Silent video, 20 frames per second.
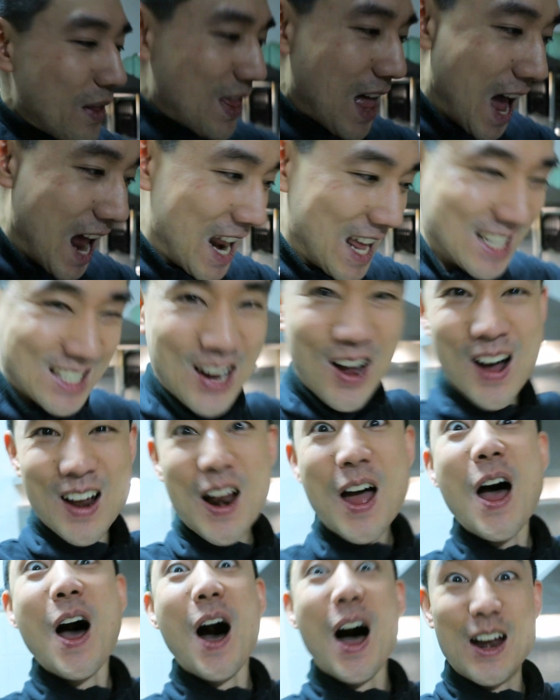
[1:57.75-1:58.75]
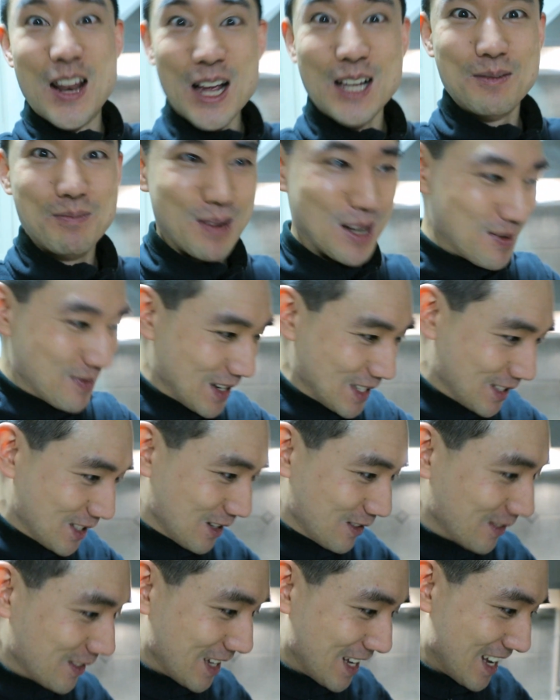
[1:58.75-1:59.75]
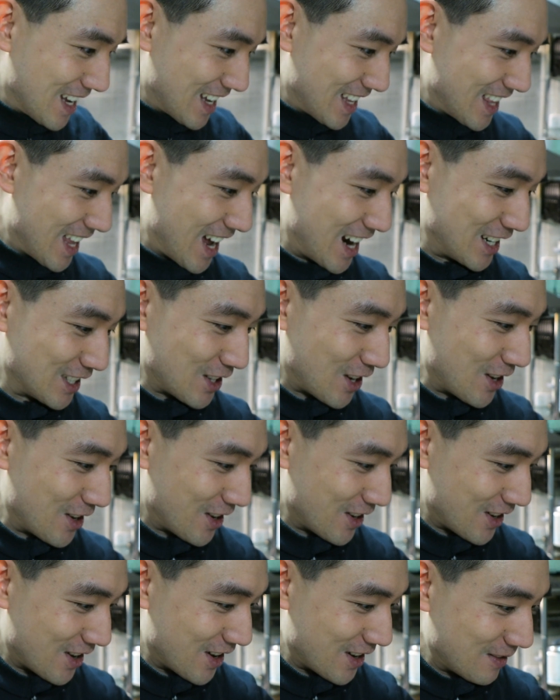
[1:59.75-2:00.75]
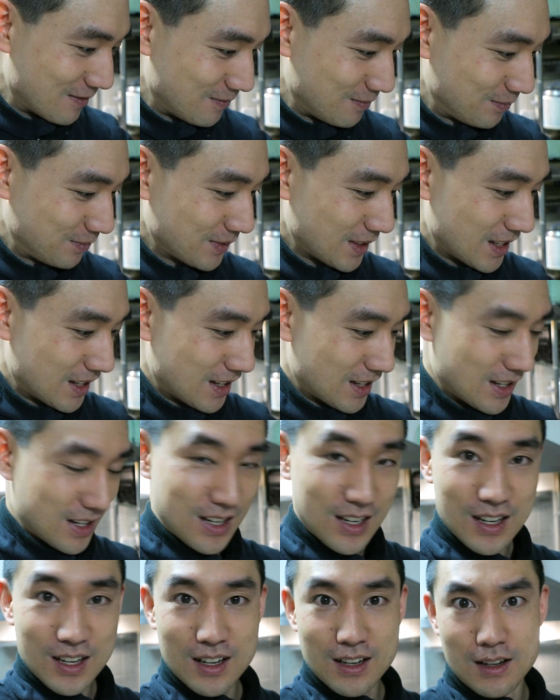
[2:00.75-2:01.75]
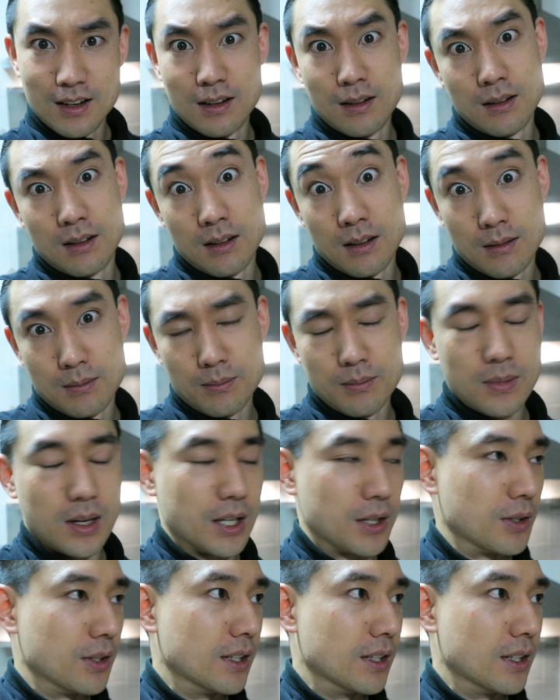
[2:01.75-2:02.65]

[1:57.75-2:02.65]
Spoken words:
That is hot. I just burned myself. That is hot, hot, hot. My